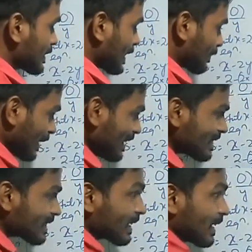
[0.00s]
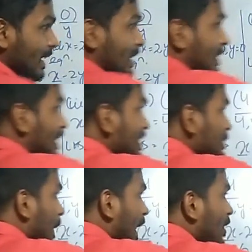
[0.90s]
That means
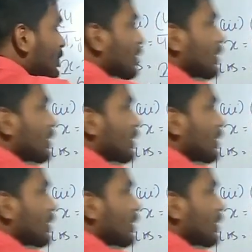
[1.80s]
this pair of